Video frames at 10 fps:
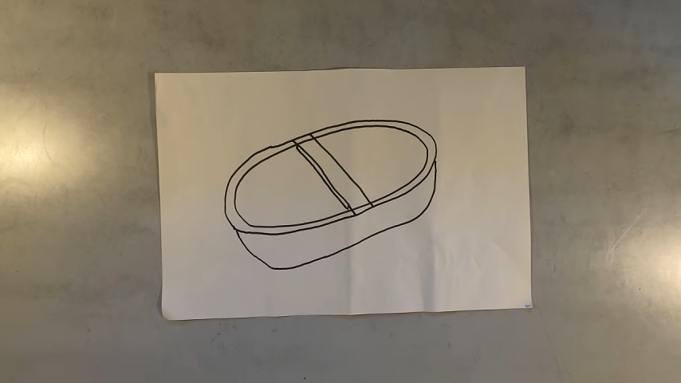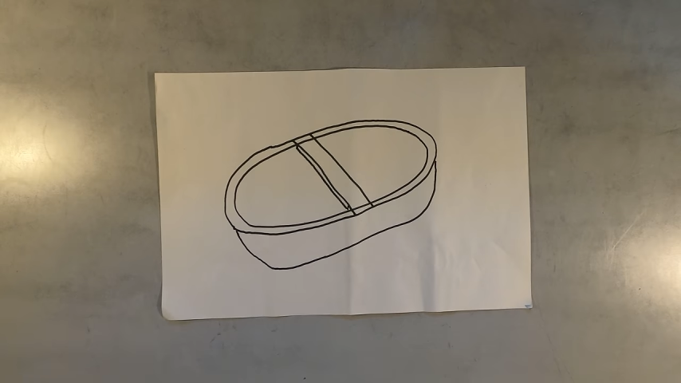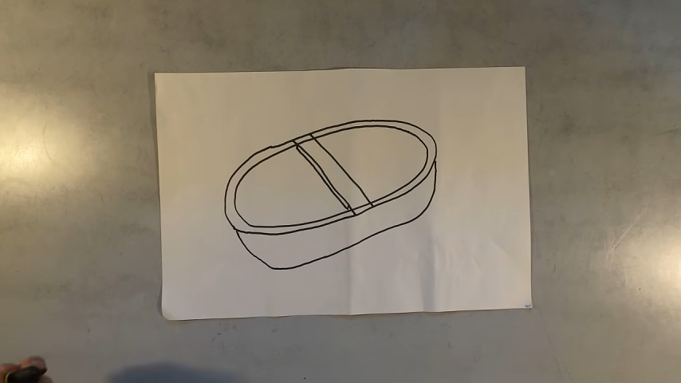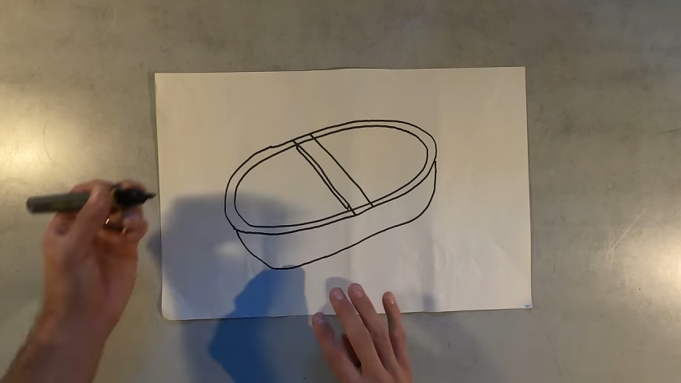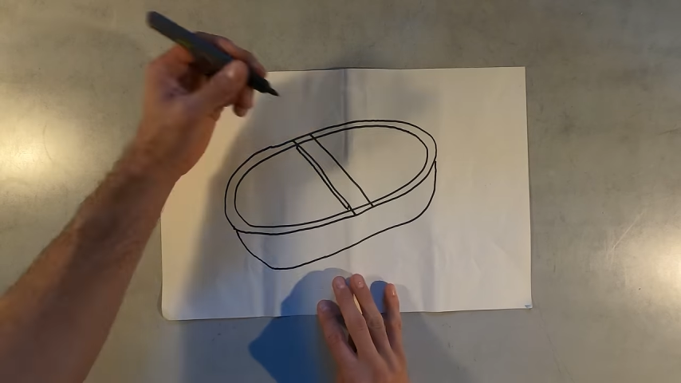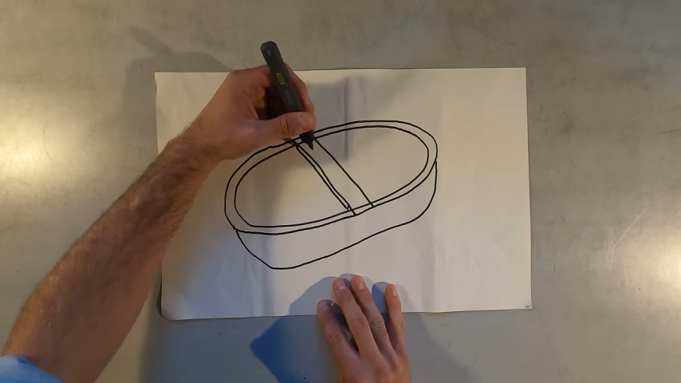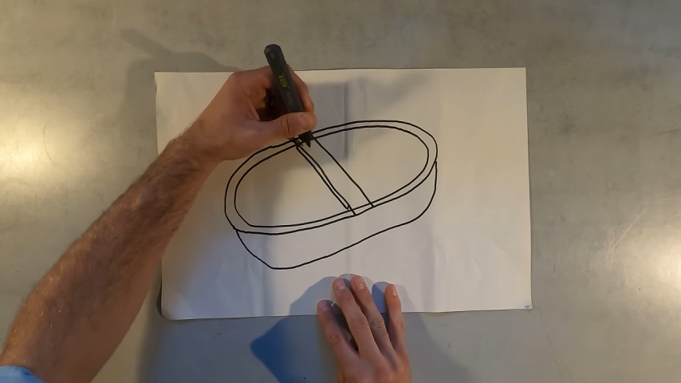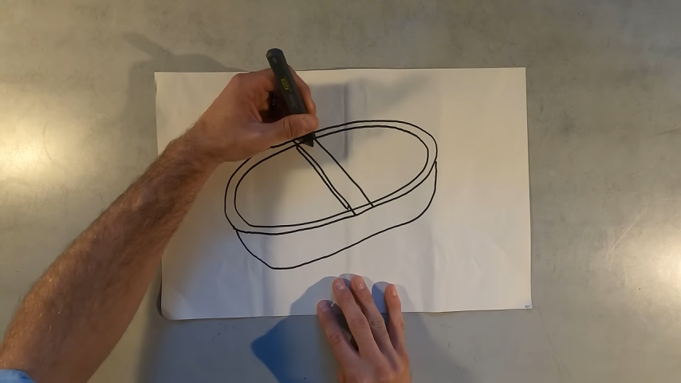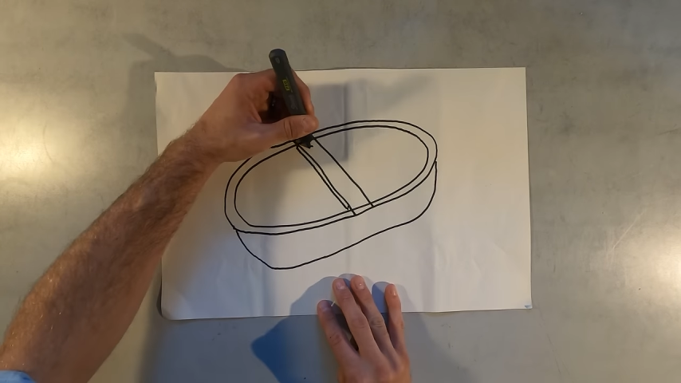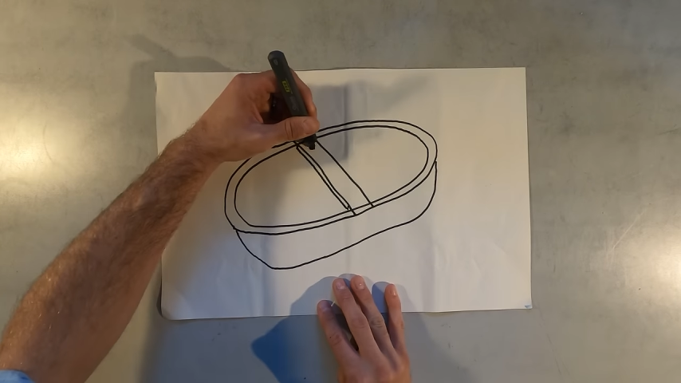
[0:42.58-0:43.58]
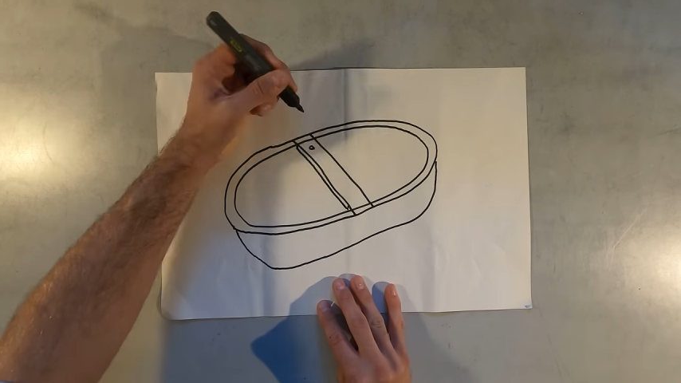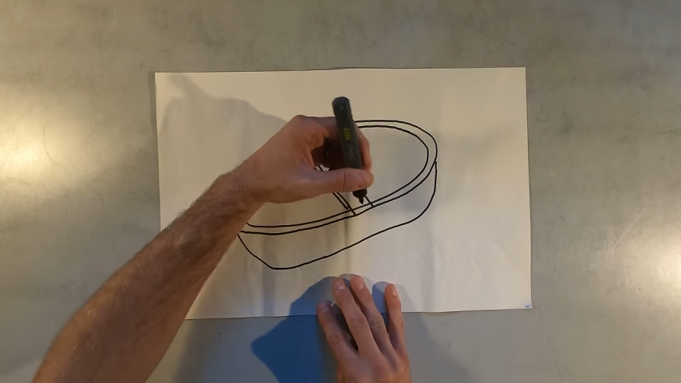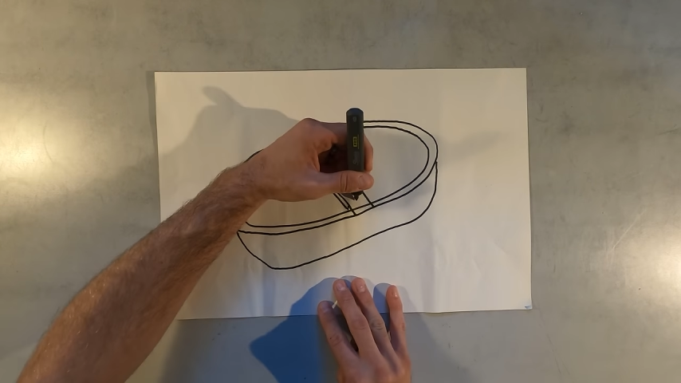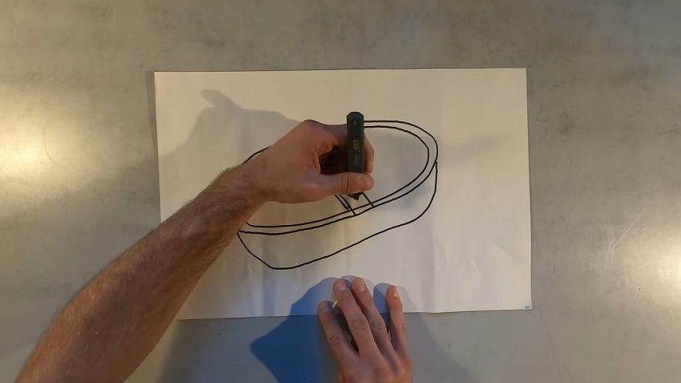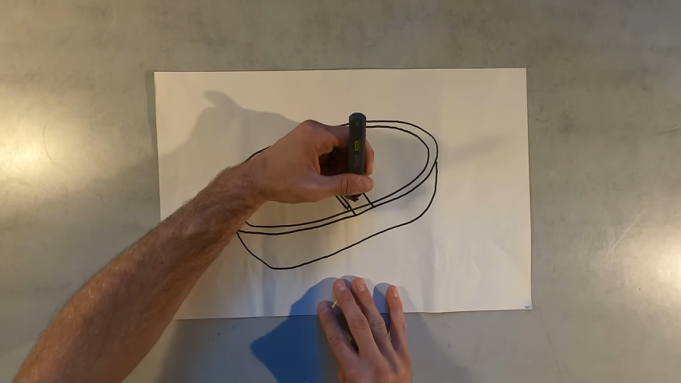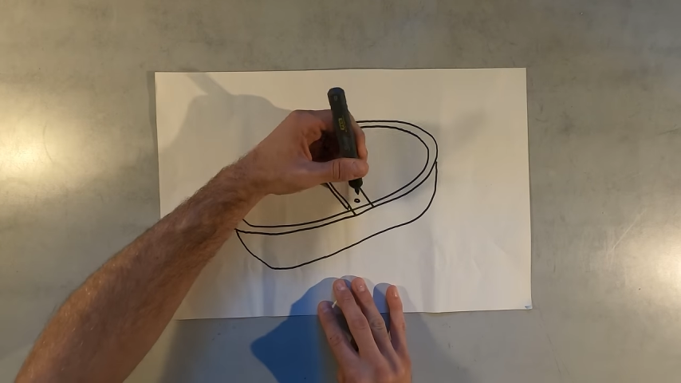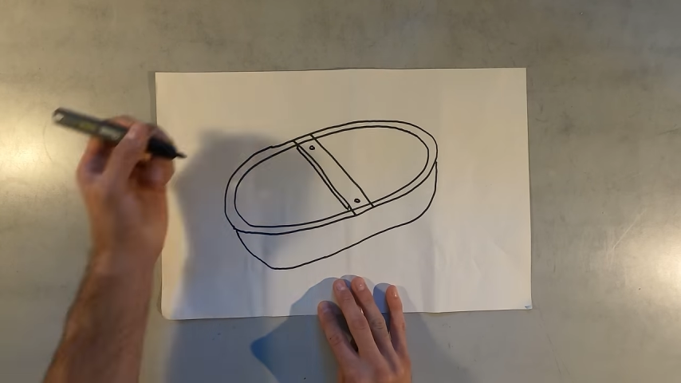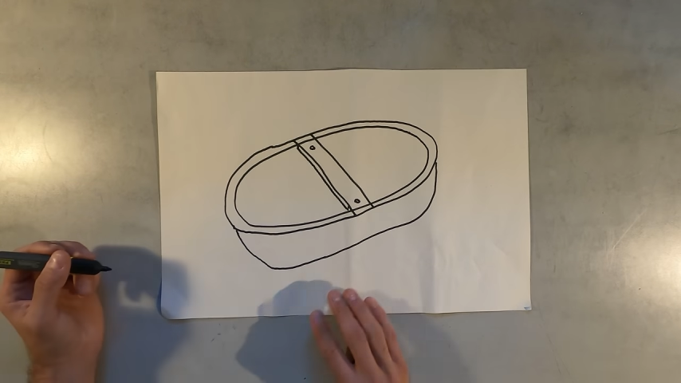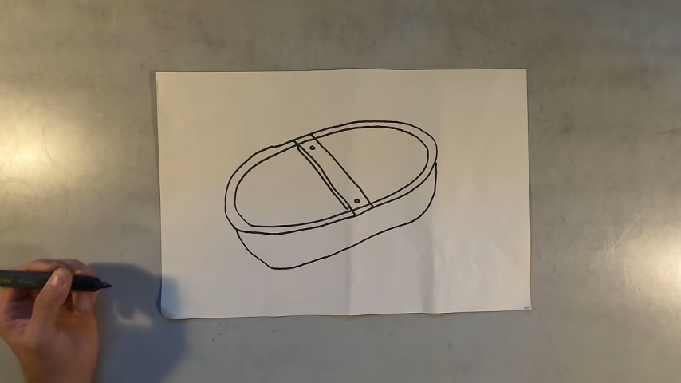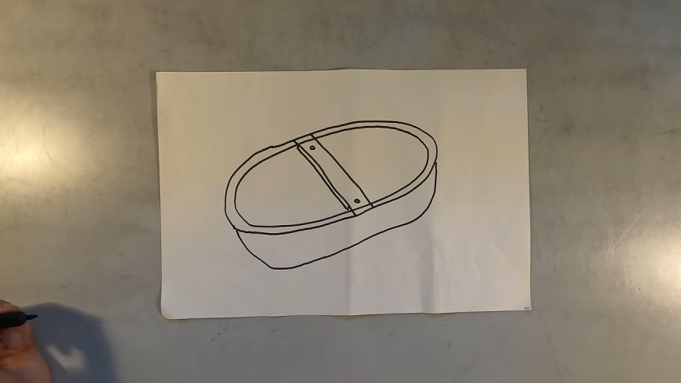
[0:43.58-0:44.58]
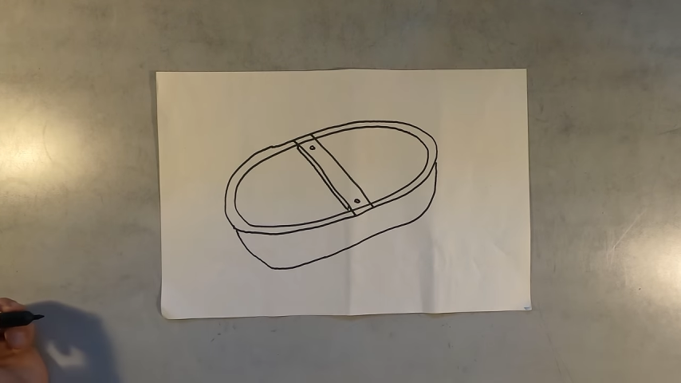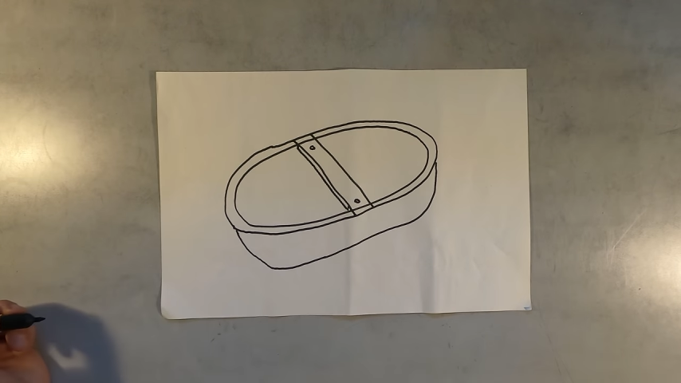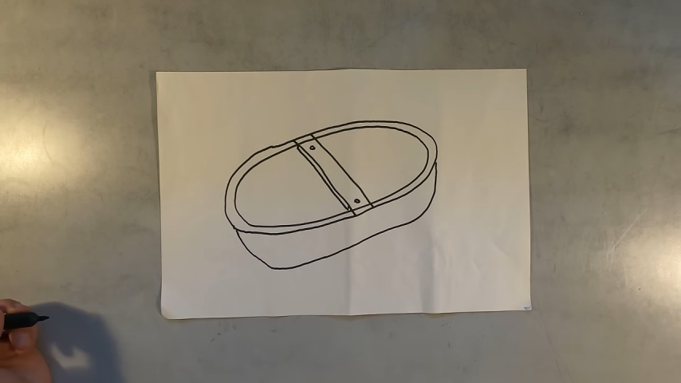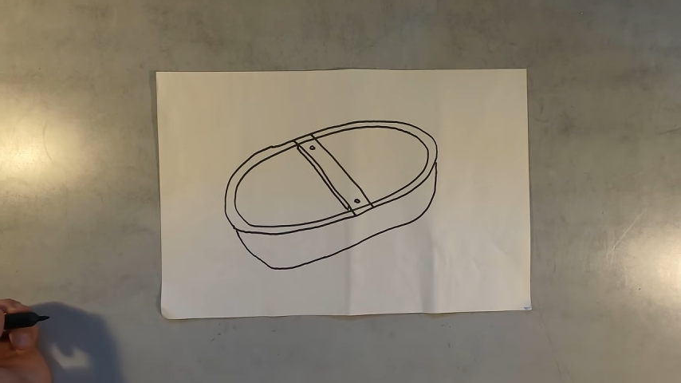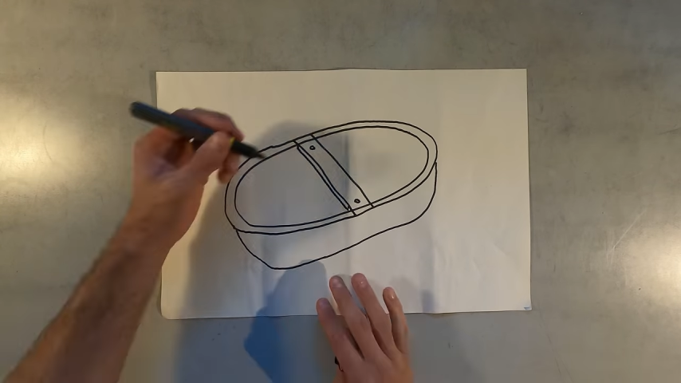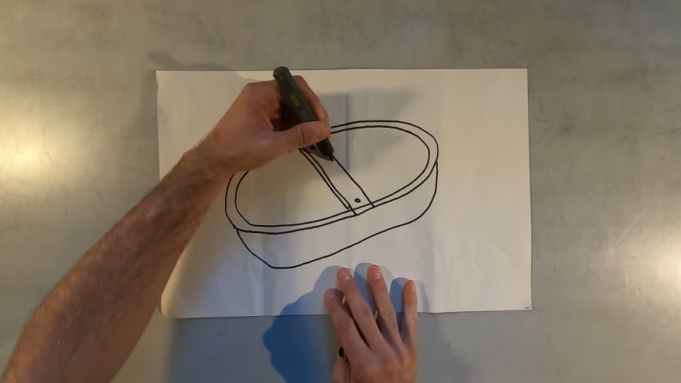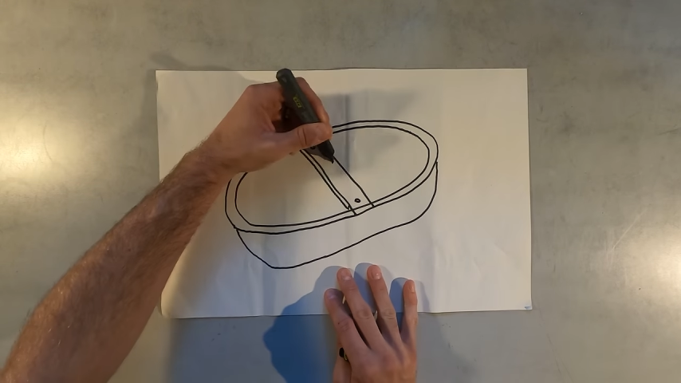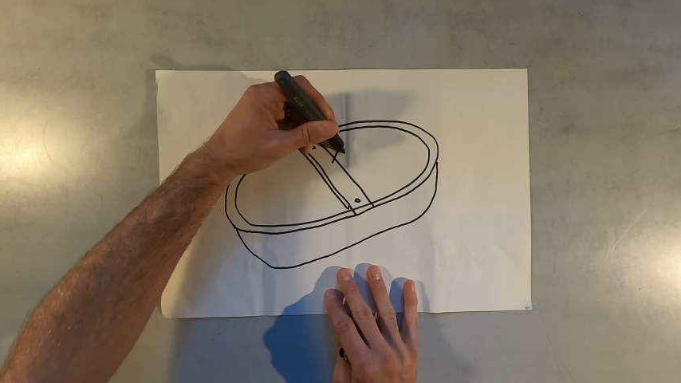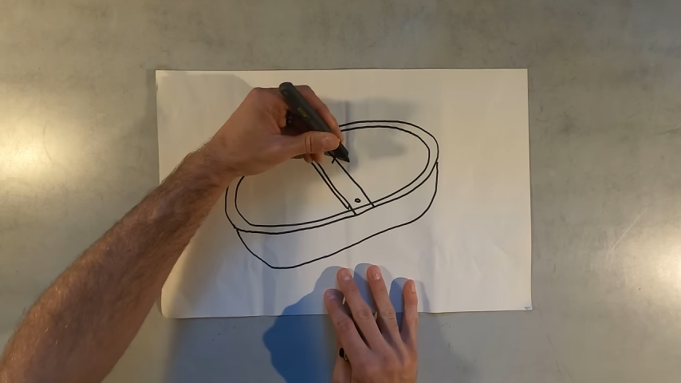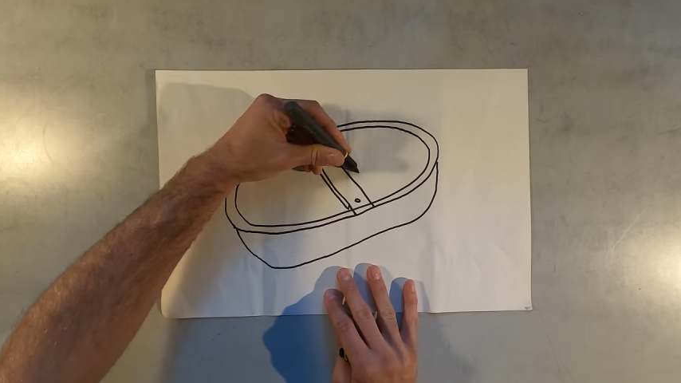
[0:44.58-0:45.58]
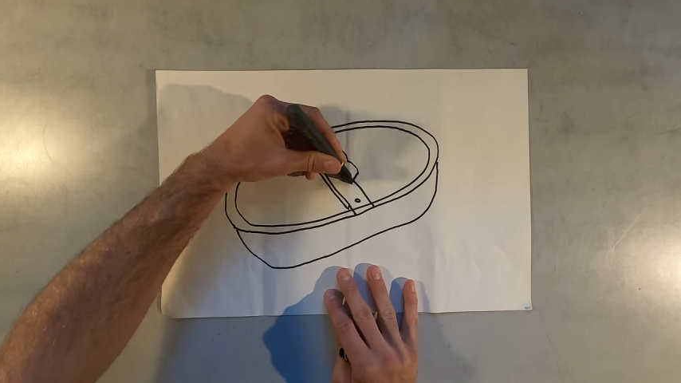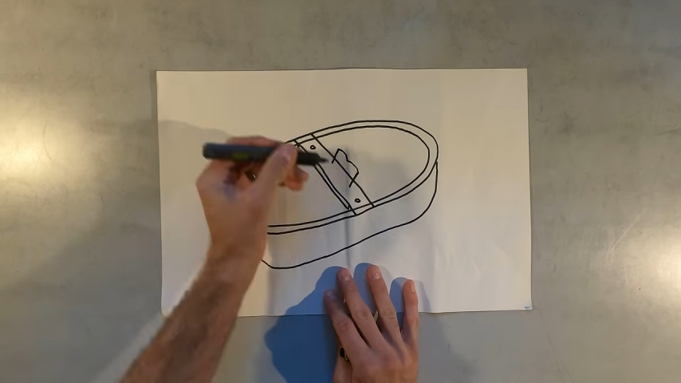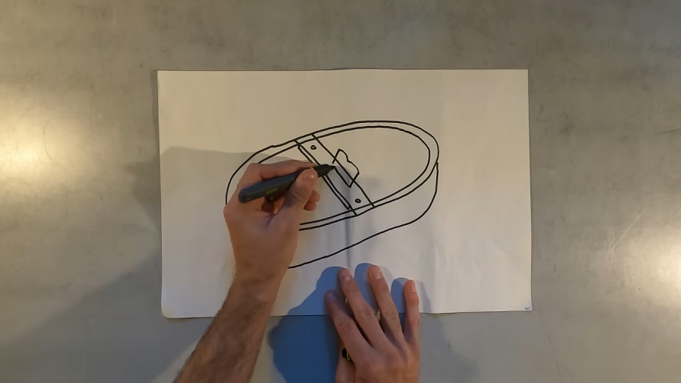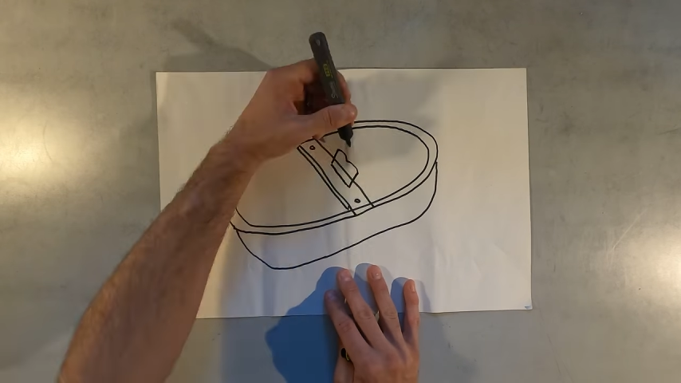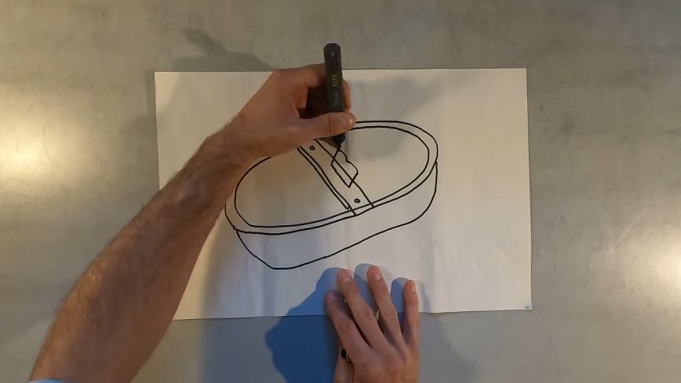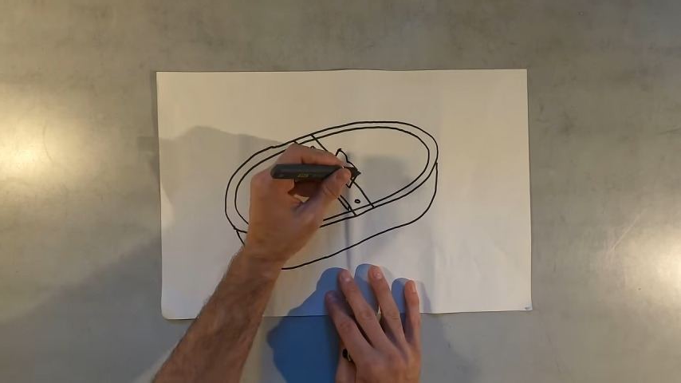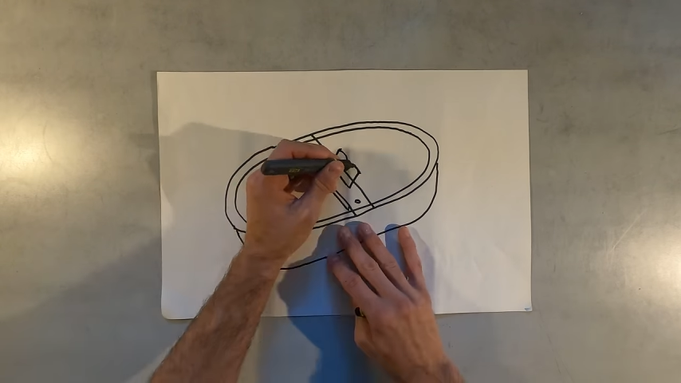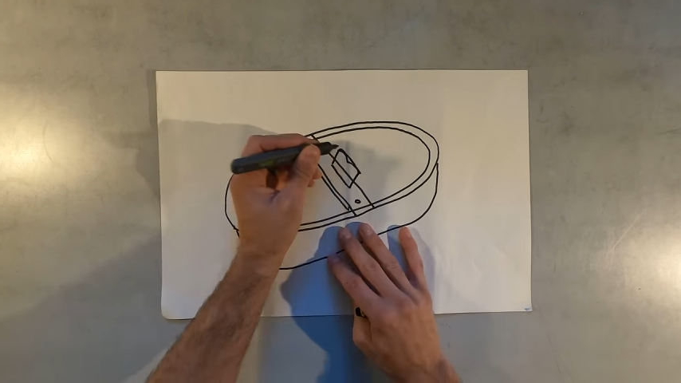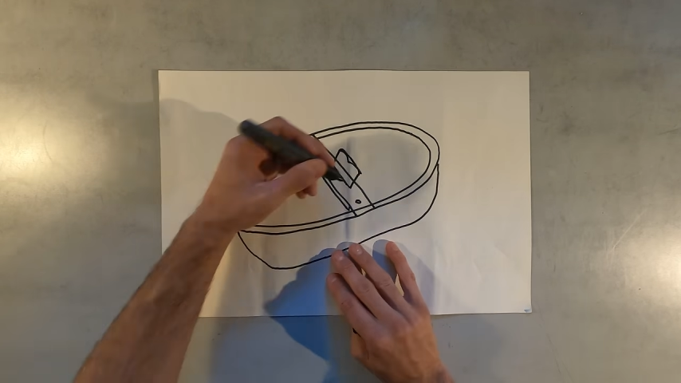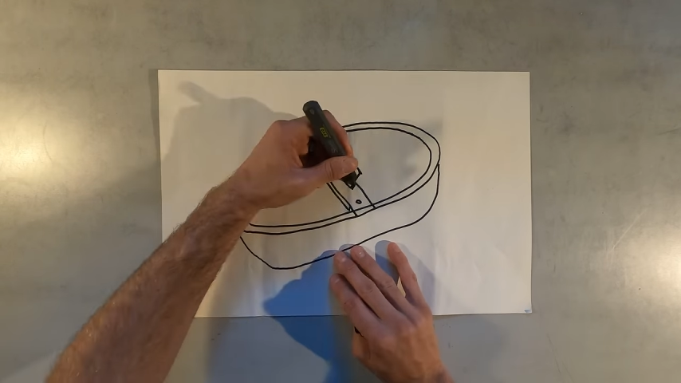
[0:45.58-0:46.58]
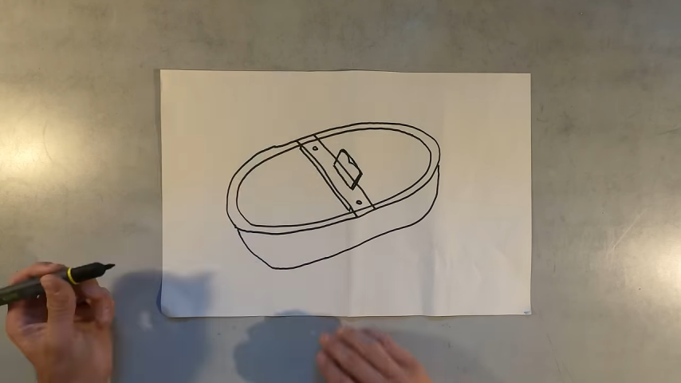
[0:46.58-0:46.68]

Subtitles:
Nobody's mouth can be seen.